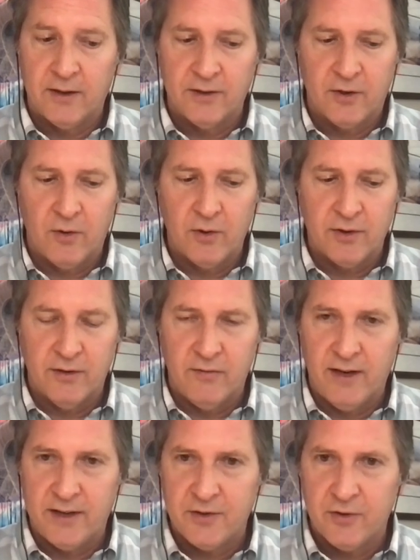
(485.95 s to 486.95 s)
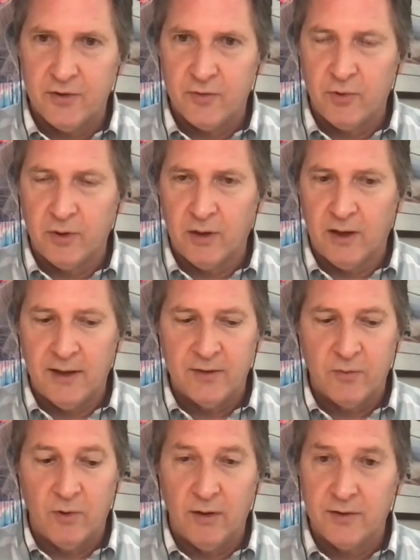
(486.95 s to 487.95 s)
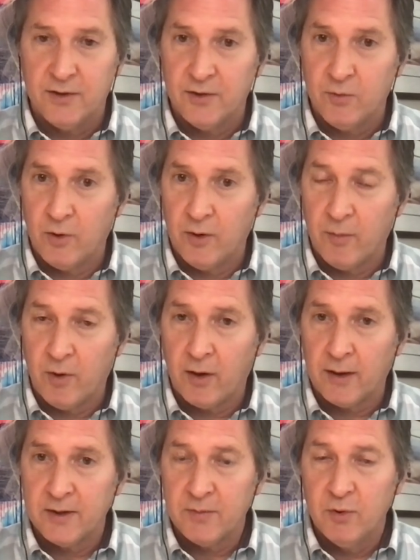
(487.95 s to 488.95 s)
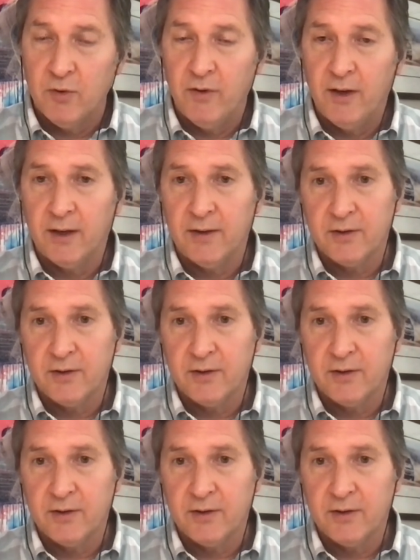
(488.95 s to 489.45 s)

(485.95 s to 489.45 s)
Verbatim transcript: Because, of course, investors realize, well, this is where the market's moving.